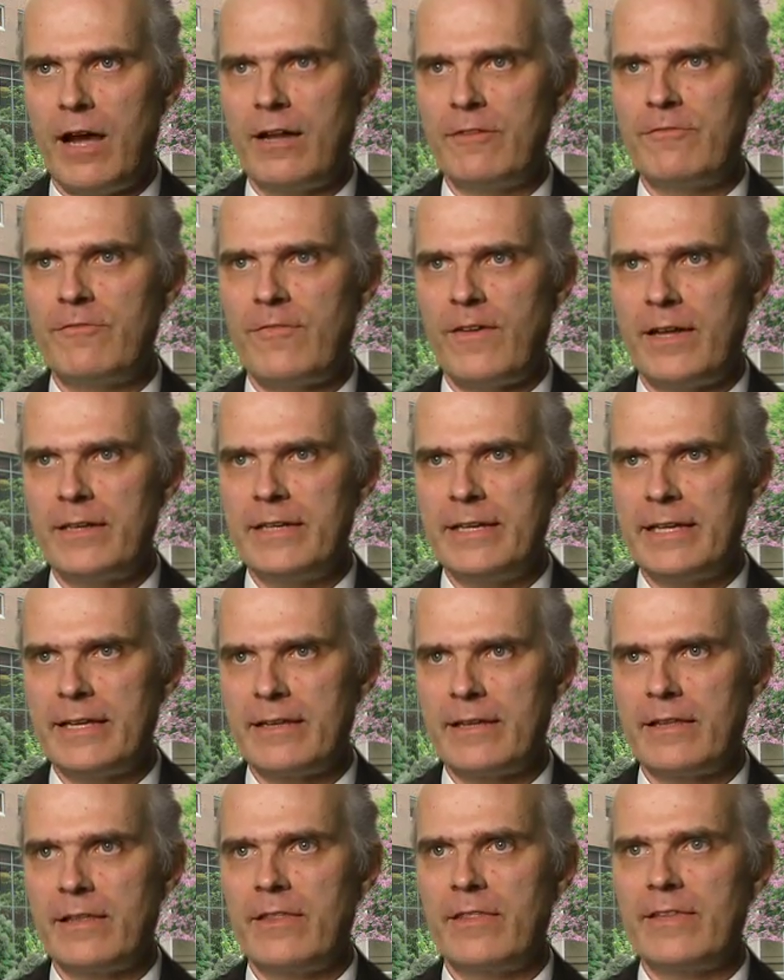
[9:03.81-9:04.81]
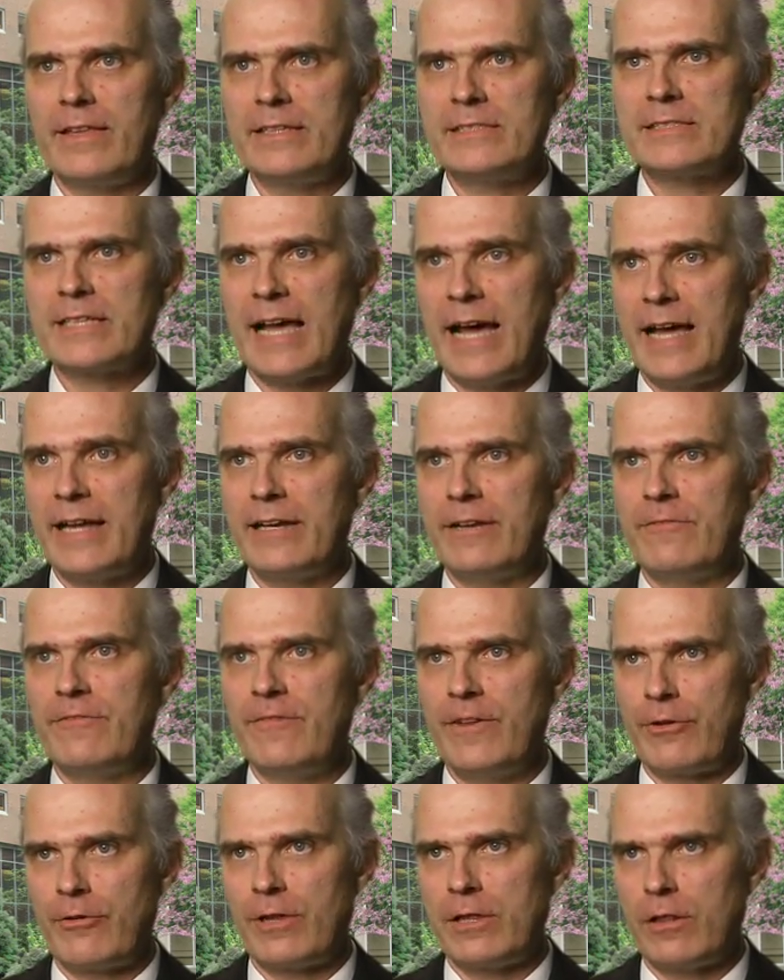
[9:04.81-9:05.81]
on funding these kind of
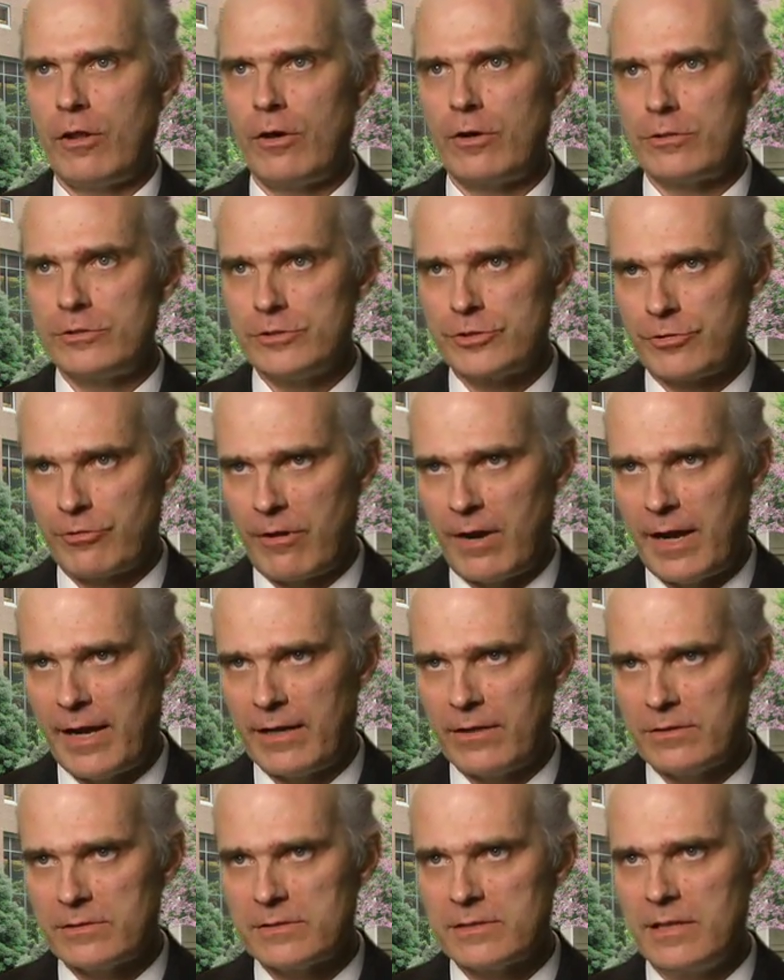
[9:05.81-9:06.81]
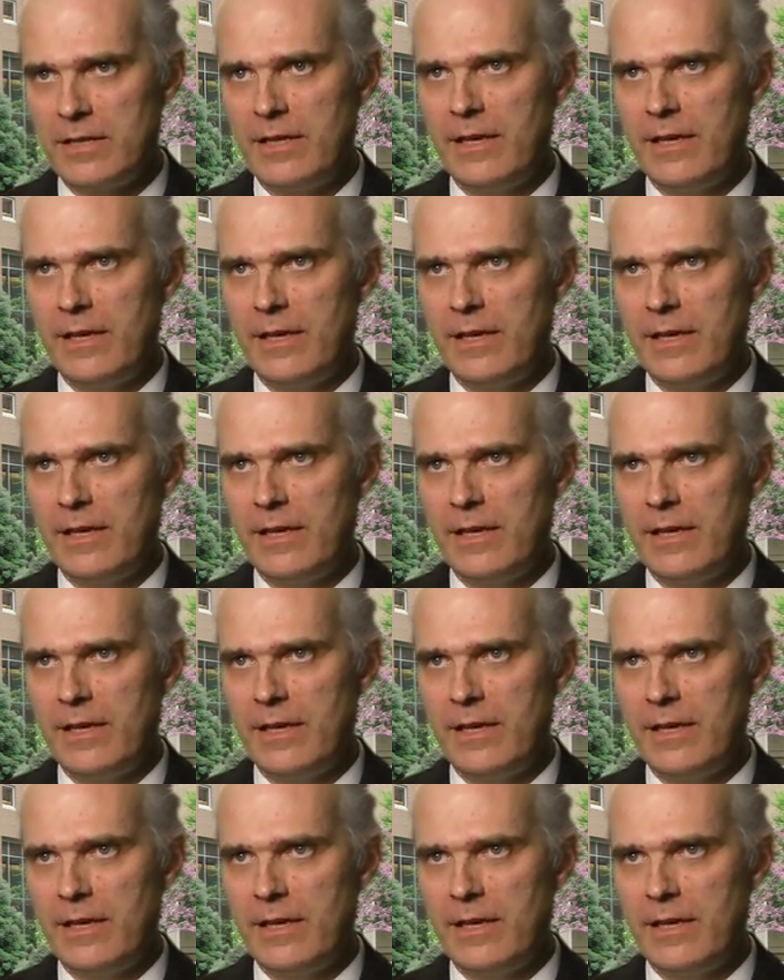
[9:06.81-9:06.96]
very large trials.